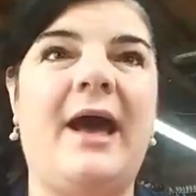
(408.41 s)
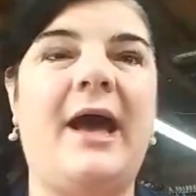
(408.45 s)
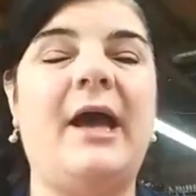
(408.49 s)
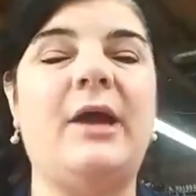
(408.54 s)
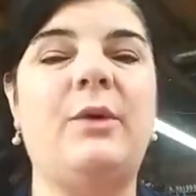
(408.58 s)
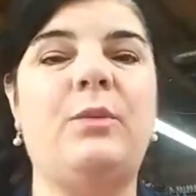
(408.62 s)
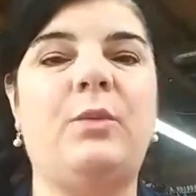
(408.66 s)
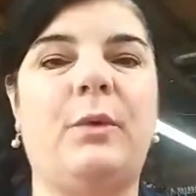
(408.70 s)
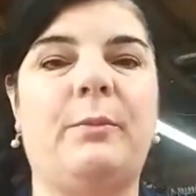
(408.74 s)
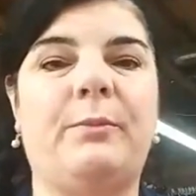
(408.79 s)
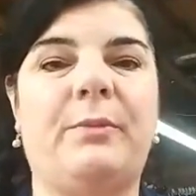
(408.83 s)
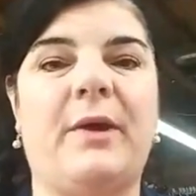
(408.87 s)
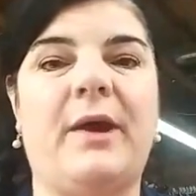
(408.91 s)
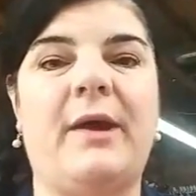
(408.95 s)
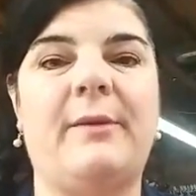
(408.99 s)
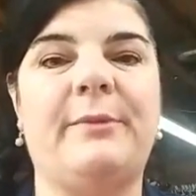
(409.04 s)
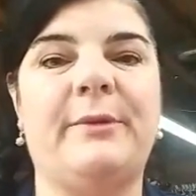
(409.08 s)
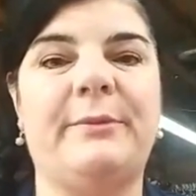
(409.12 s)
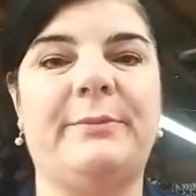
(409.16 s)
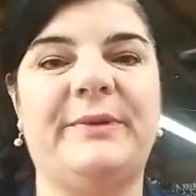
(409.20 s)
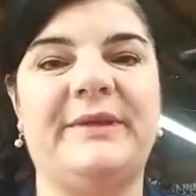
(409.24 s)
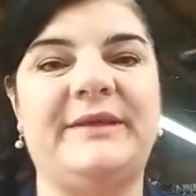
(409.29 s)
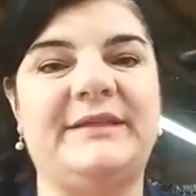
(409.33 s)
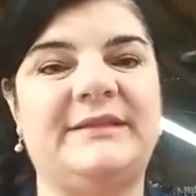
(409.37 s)
I will
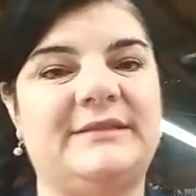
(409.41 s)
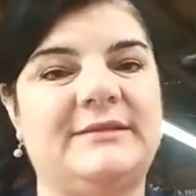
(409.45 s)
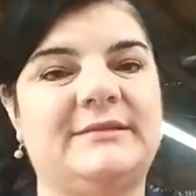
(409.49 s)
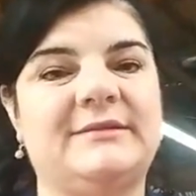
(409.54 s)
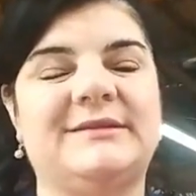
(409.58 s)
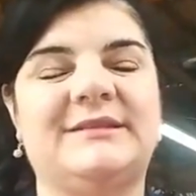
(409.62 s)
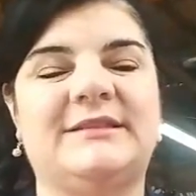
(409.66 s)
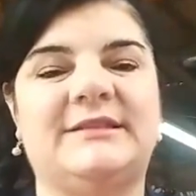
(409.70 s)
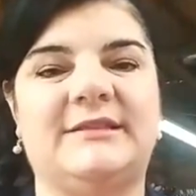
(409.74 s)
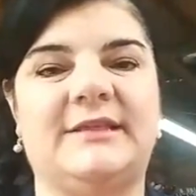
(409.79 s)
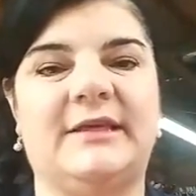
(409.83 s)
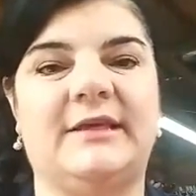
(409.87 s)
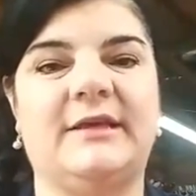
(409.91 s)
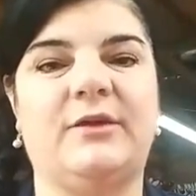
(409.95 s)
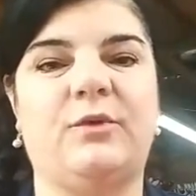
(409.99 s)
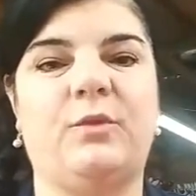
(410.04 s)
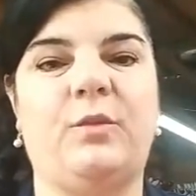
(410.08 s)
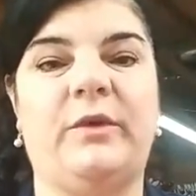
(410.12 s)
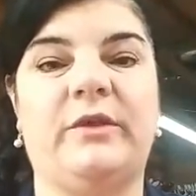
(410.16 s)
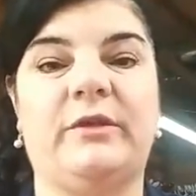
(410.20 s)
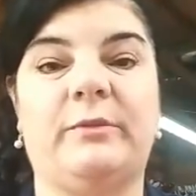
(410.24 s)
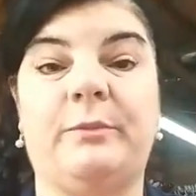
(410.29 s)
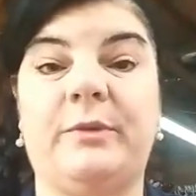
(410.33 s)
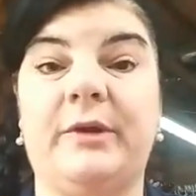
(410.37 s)
probably still stick
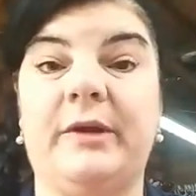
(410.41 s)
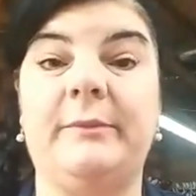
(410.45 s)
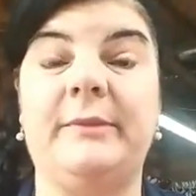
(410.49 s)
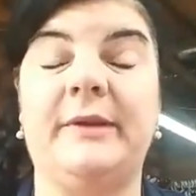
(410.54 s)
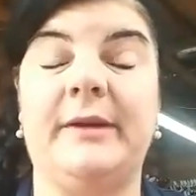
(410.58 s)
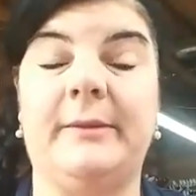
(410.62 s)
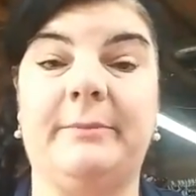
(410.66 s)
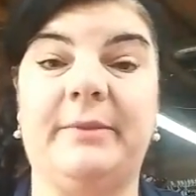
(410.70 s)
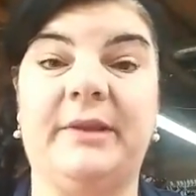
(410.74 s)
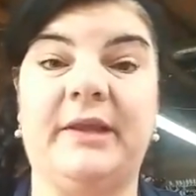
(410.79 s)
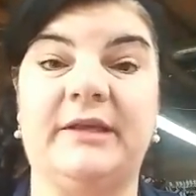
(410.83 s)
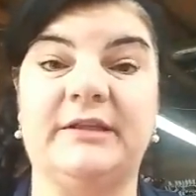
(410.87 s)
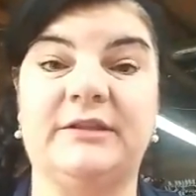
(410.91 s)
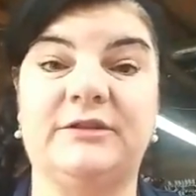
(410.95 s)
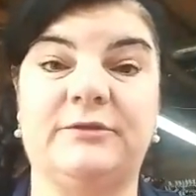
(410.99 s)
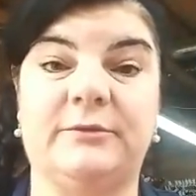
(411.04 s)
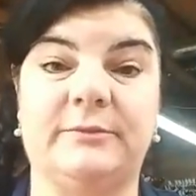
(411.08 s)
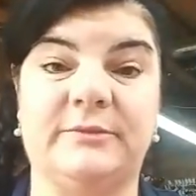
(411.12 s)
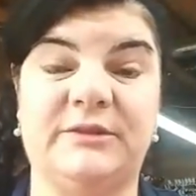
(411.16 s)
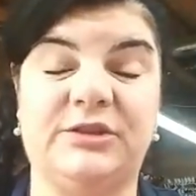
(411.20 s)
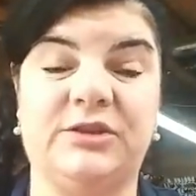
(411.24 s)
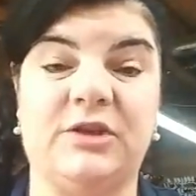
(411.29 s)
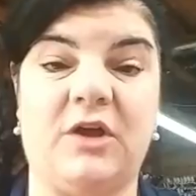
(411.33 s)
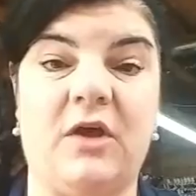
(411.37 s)
with Premium Plus
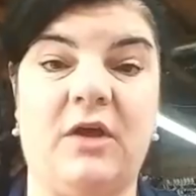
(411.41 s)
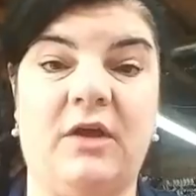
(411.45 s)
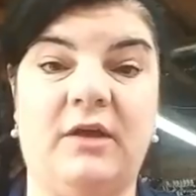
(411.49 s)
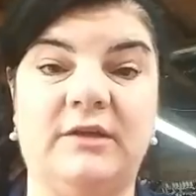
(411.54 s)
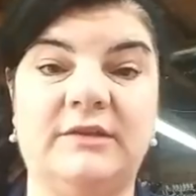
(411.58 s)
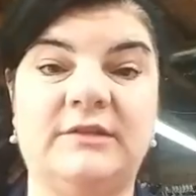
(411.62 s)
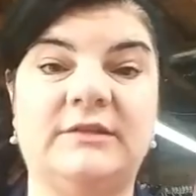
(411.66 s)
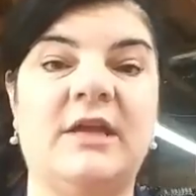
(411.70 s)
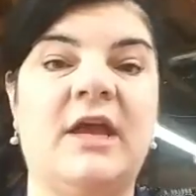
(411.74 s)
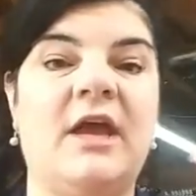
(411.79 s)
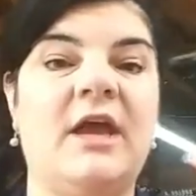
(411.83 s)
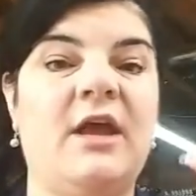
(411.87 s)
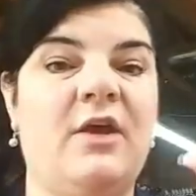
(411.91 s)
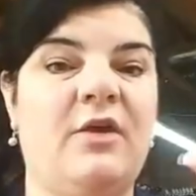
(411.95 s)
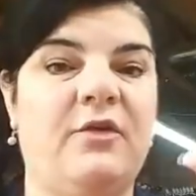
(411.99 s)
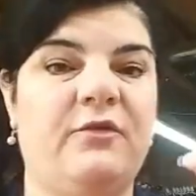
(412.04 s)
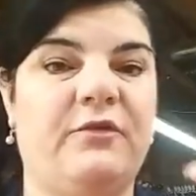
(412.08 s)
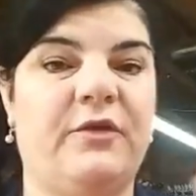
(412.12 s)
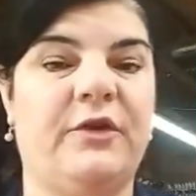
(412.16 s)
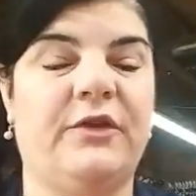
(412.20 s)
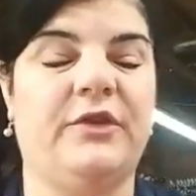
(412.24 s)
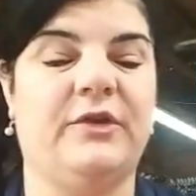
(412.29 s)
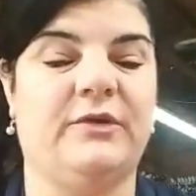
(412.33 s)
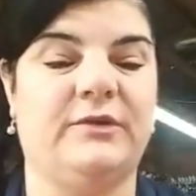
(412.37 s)
from Stahls
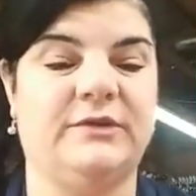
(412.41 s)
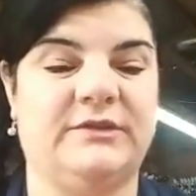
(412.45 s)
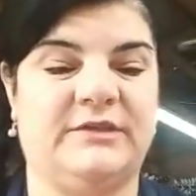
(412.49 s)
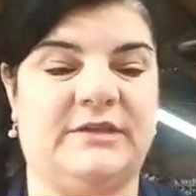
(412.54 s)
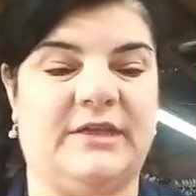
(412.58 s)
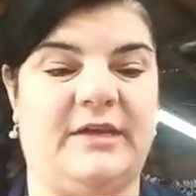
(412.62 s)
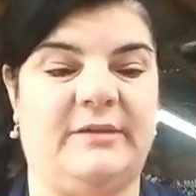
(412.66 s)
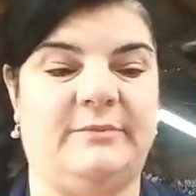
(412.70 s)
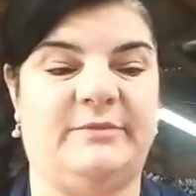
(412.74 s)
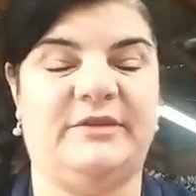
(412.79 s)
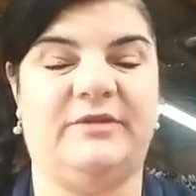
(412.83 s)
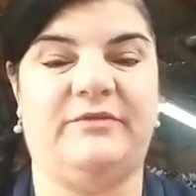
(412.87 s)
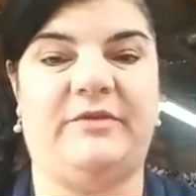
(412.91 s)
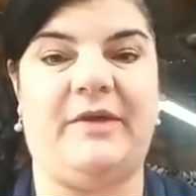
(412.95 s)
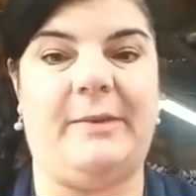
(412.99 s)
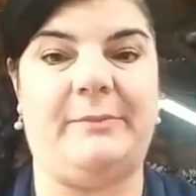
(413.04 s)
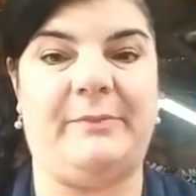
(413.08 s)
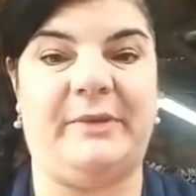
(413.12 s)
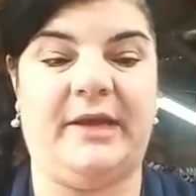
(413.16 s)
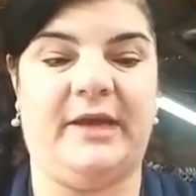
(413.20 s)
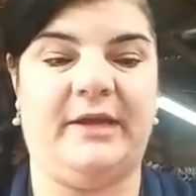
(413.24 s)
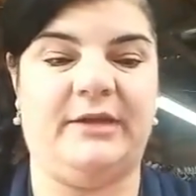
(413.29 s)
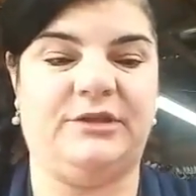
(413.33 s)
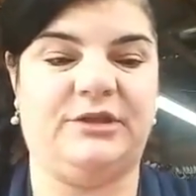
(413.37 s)
for those types of
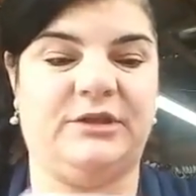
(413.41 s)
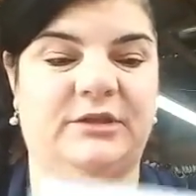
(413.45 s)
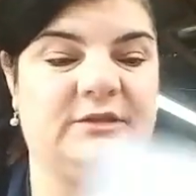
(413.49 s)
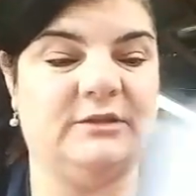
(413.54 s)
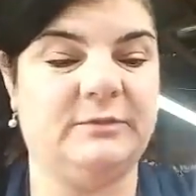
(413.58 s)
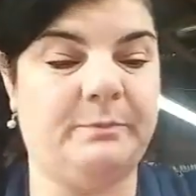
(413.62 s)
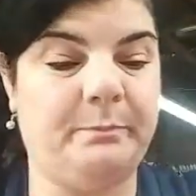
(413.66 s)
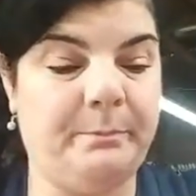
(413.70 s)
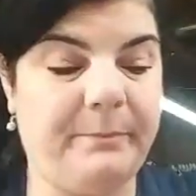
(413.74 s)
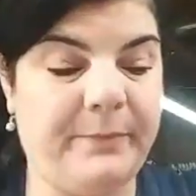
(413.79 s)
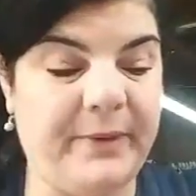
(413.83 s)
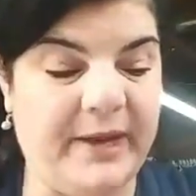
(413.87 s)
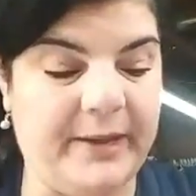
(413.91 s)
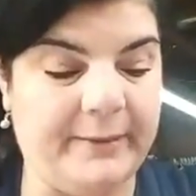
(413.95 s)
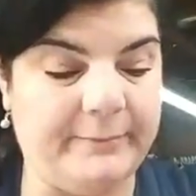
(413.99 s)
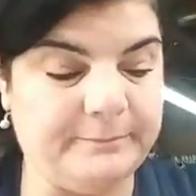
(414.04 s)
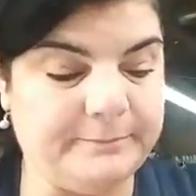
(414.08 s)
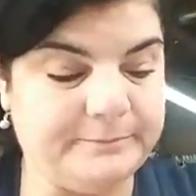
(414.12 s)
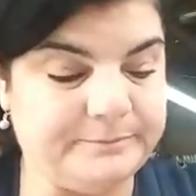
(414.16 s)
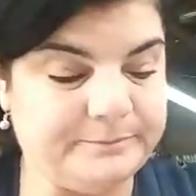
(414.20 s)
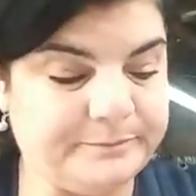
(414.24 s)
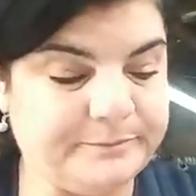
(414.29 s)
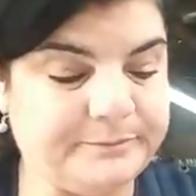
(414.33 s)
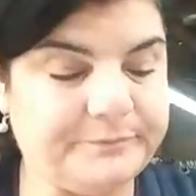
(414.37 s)
applications.
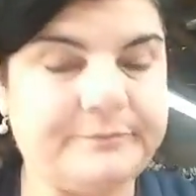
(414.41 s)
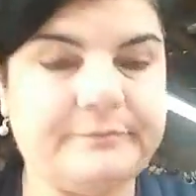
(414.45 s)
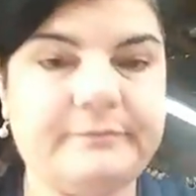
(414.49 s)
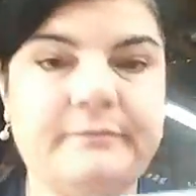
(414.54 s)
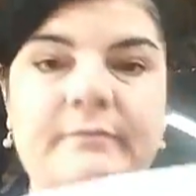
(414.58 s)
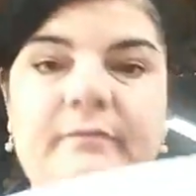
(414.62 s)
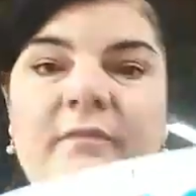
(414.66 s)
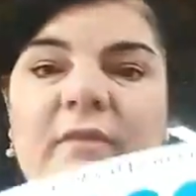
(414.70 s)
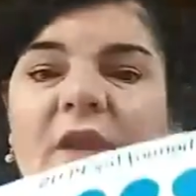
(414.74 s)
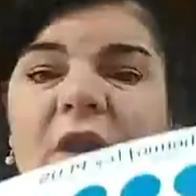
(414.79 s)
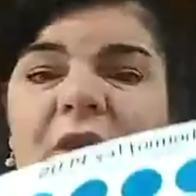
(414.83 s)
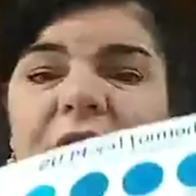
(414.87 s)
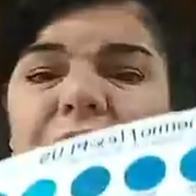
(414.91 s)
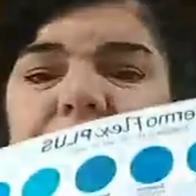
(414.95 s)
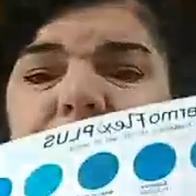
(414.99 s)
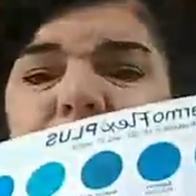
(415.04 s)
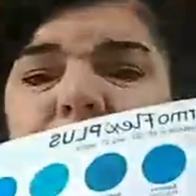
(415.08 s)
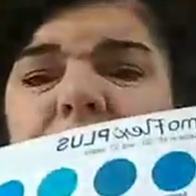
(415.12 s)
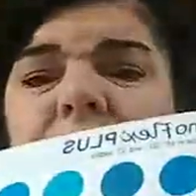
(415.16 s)
But you